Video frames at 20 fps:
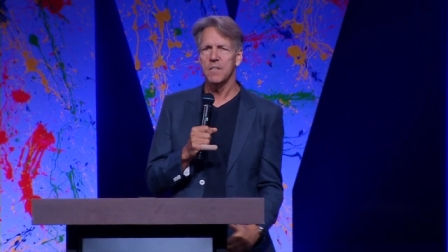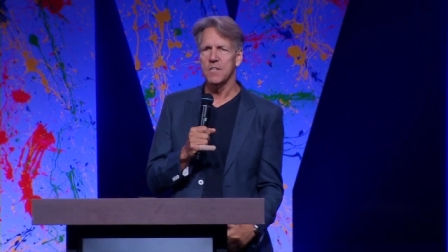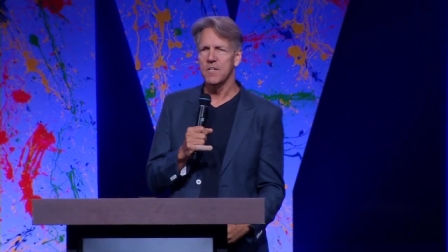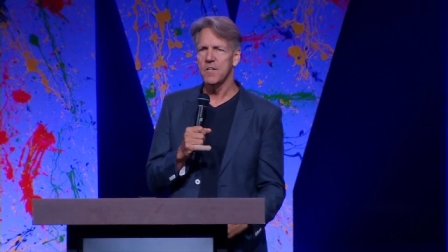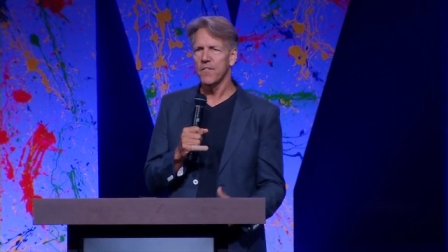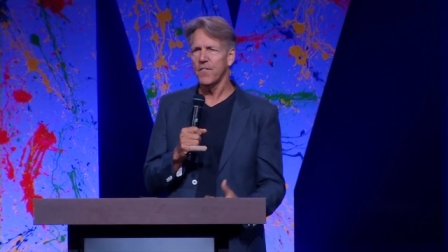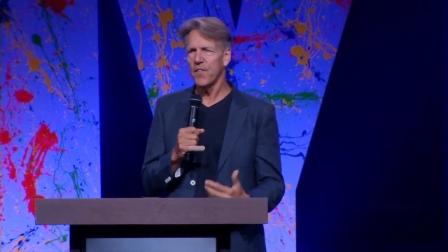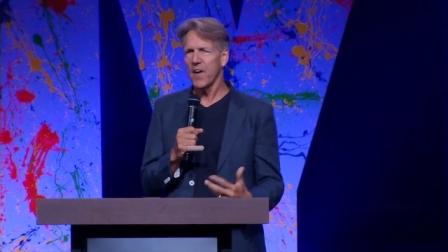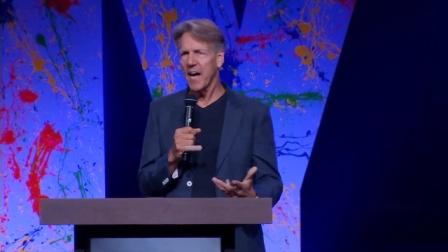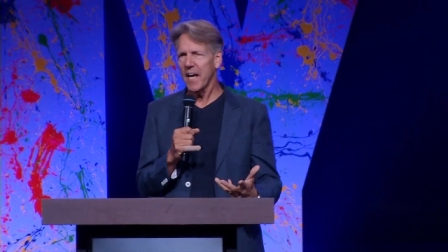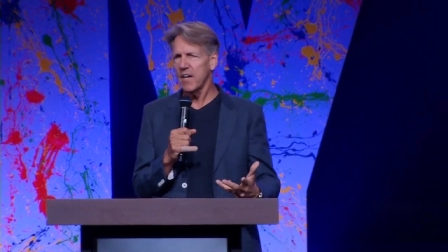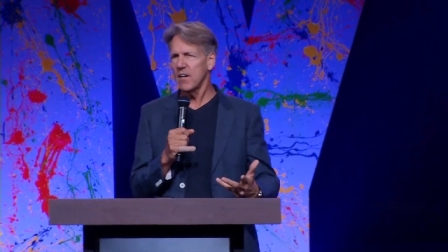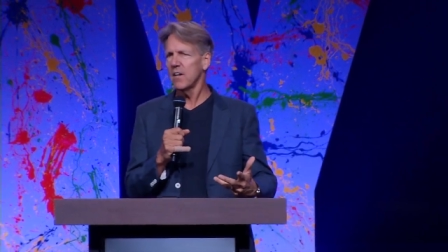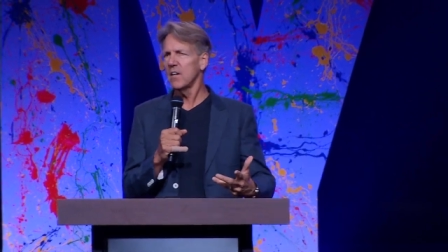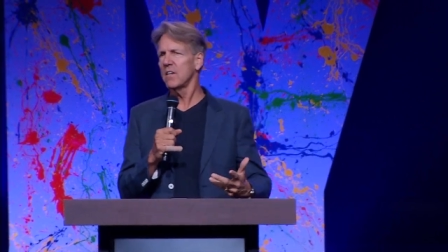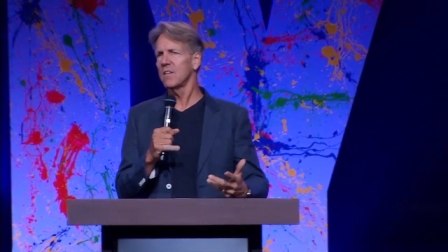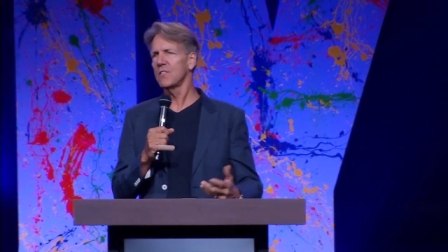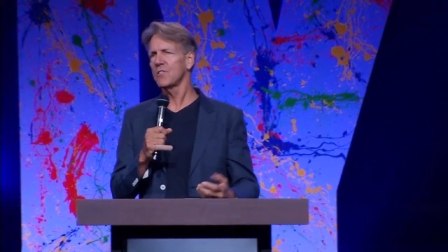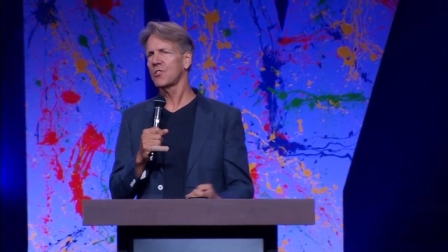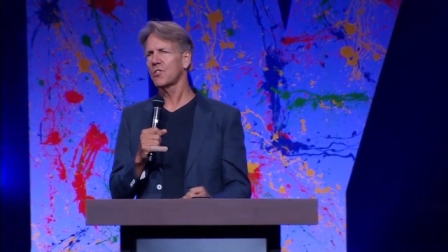
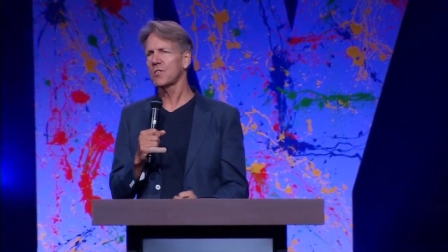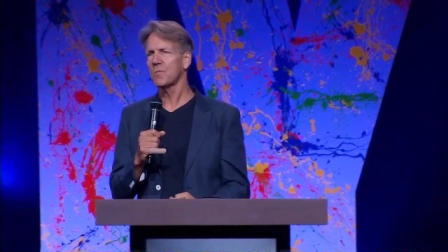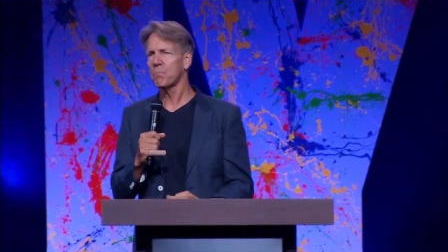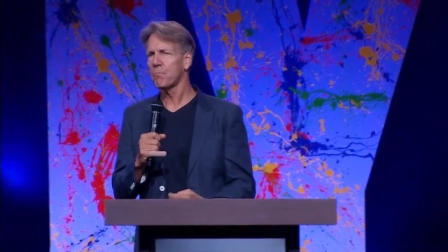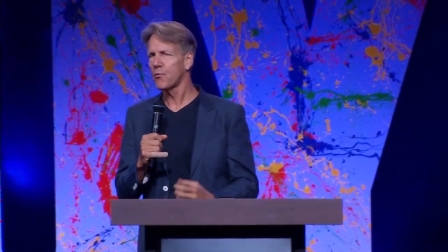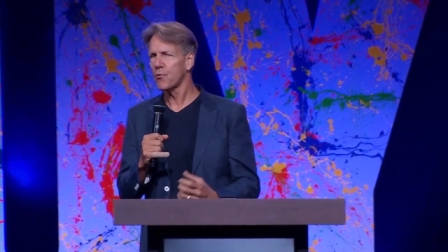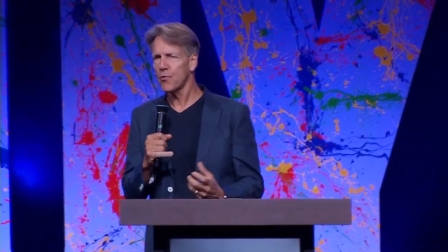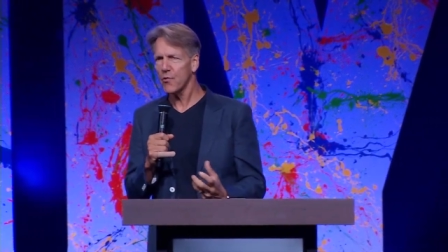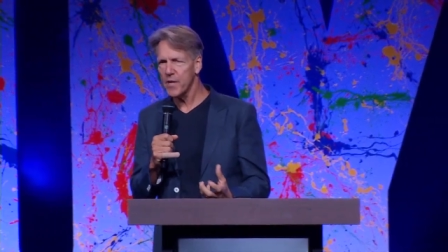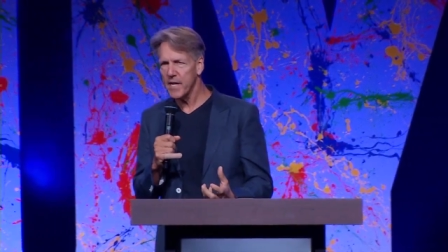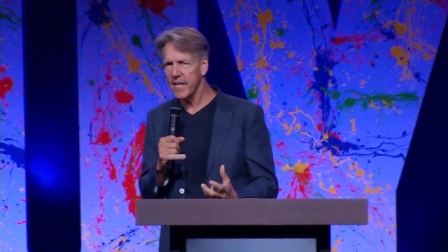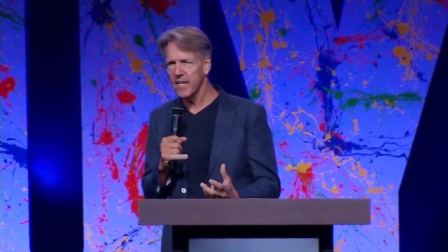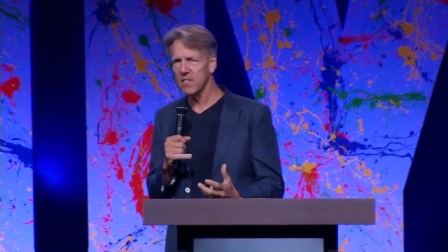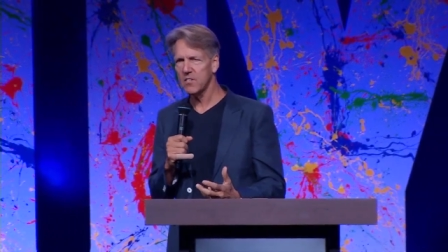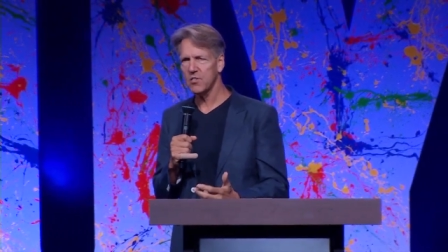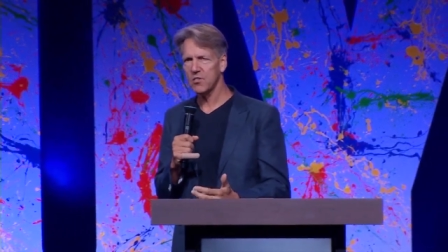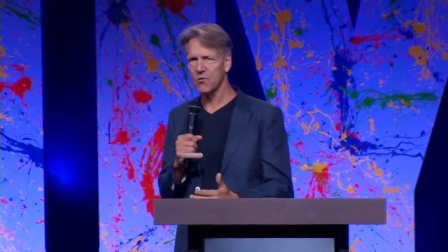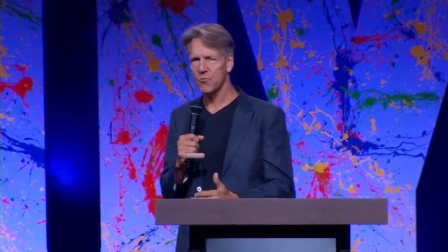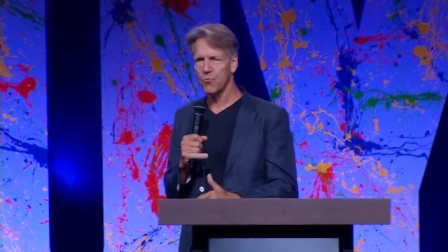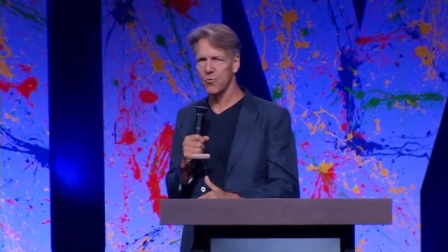diviners,
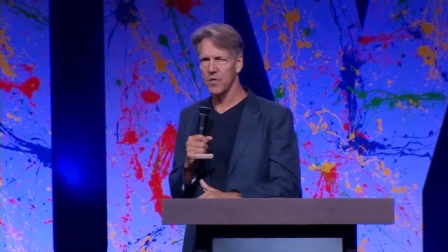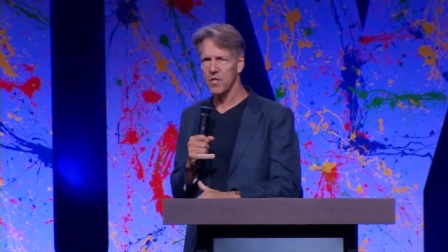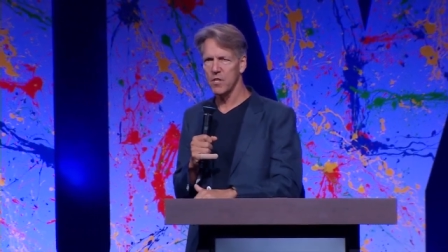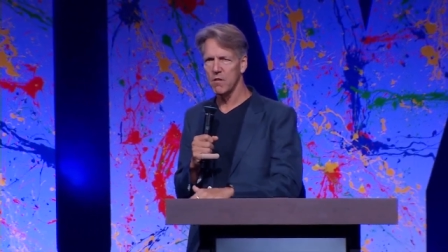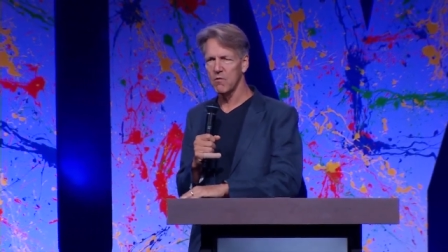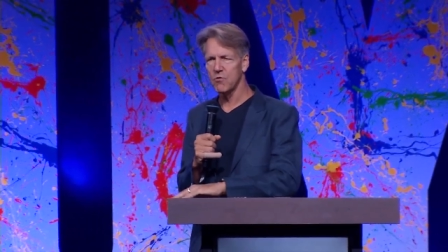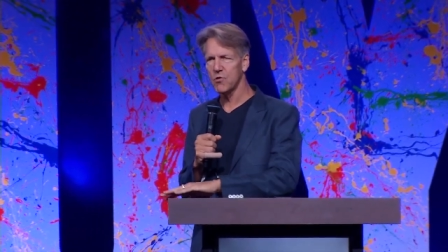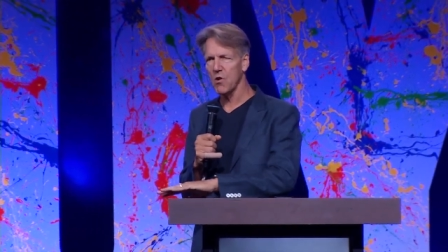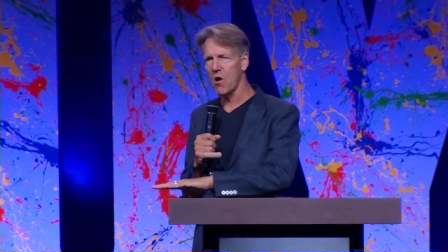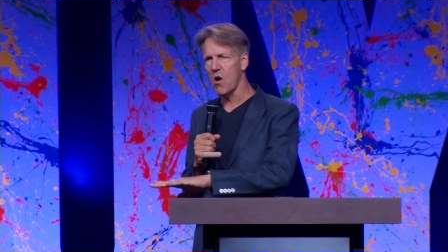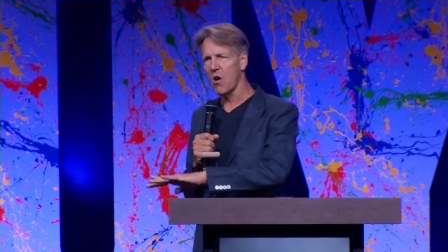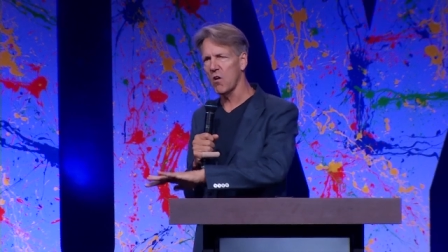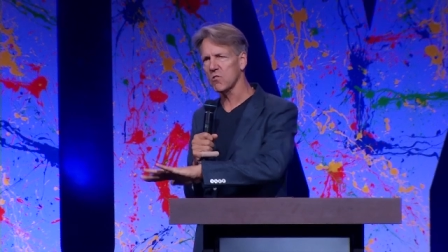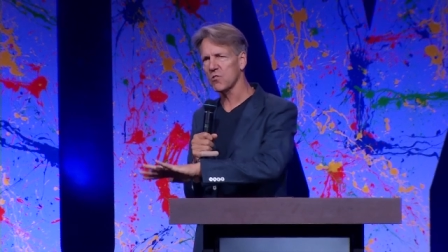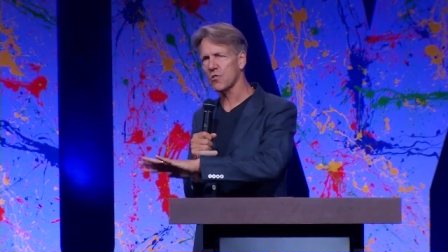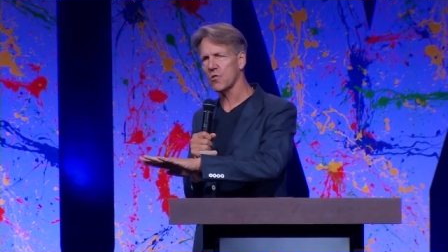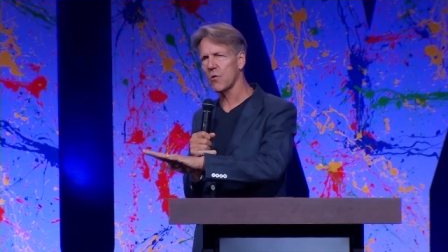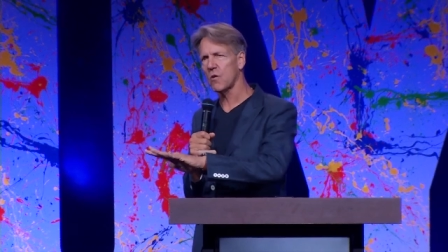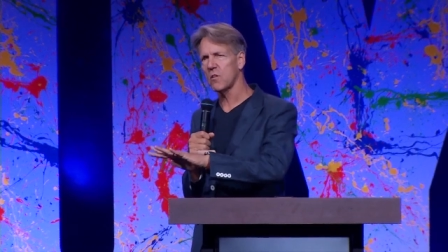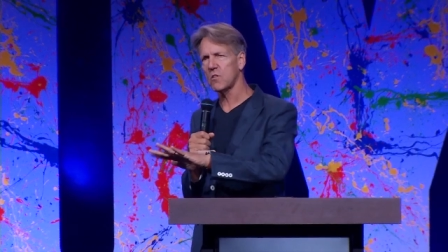priests would use all
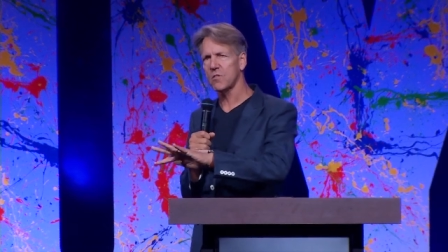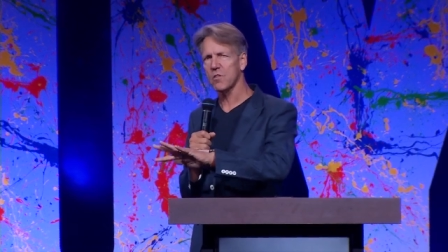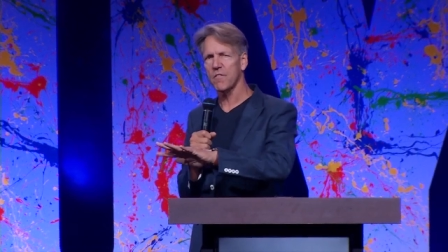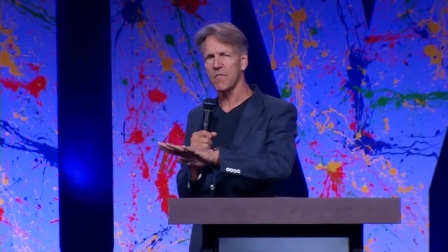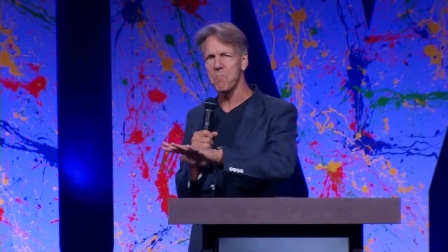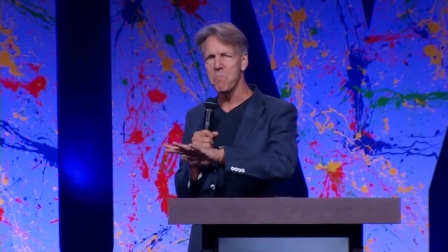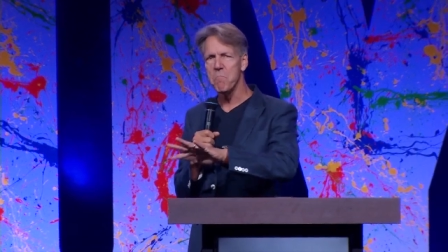sorts of